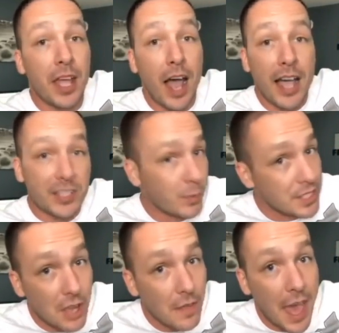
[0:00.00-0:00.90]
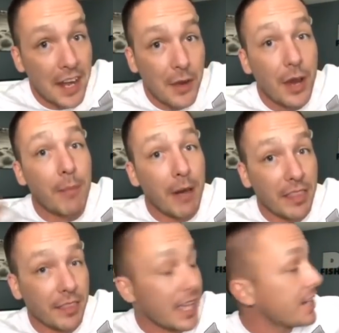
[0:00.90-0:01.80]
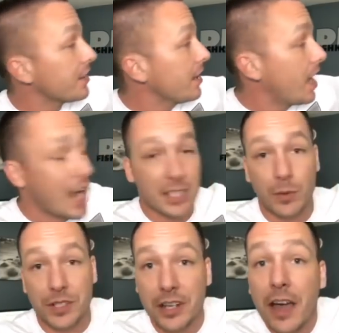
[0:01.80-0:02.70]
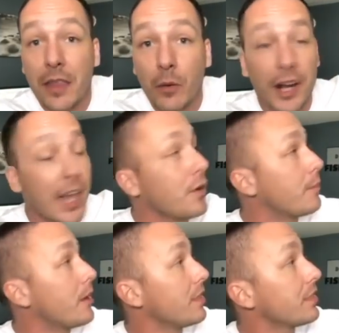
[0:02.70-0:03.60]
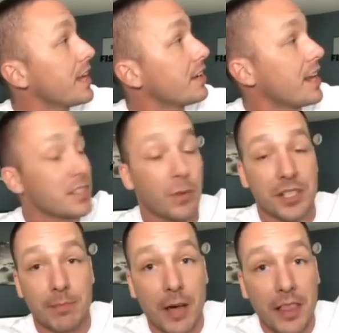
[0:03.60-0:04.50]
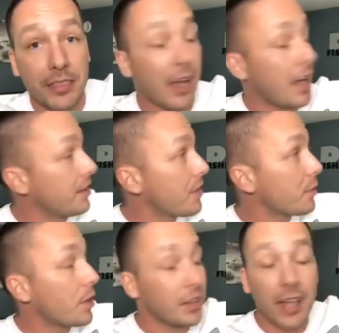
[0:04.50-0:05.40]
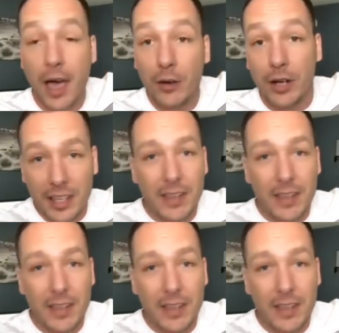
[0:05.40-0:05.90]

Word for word: I switch all that out a month later. I switch another one out a month later. I switch a month uh, another one out.